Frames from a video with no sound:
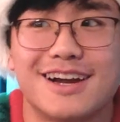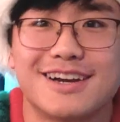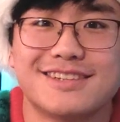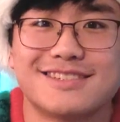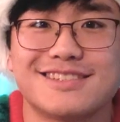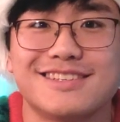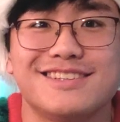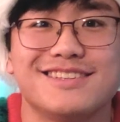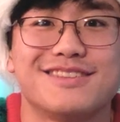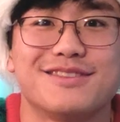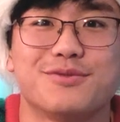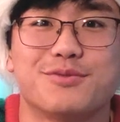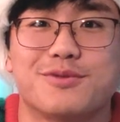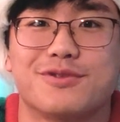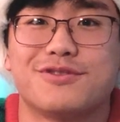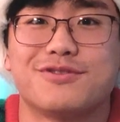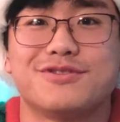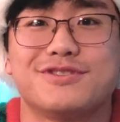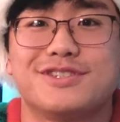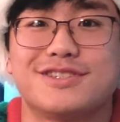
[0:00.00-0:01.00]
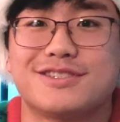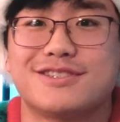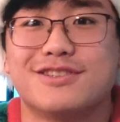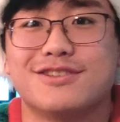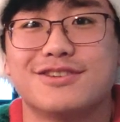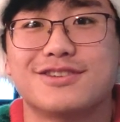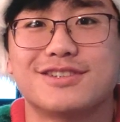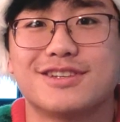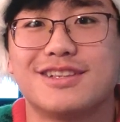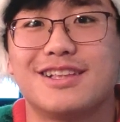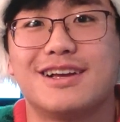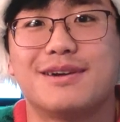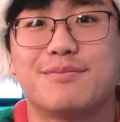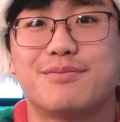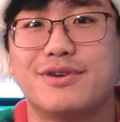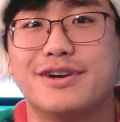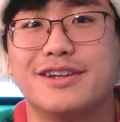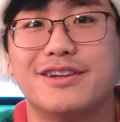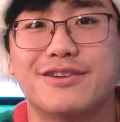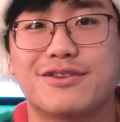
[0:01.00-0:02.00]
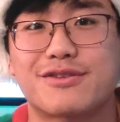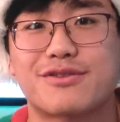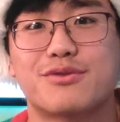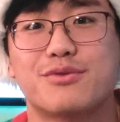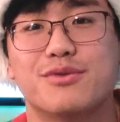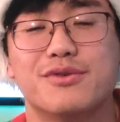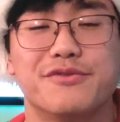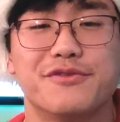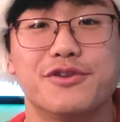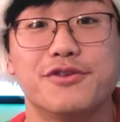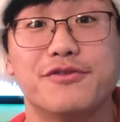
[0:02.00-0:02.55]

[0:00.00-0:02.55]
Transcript: honestly, the world just looks a lot prettier through a